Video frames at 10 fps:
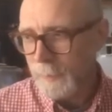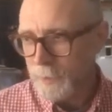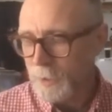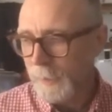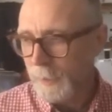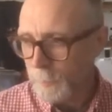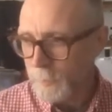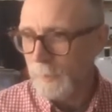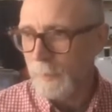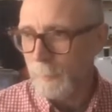initially he
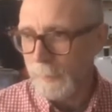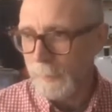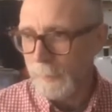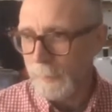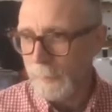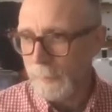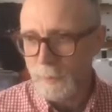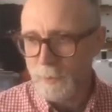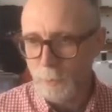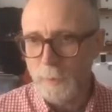was a little bit
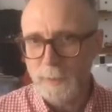hesitant until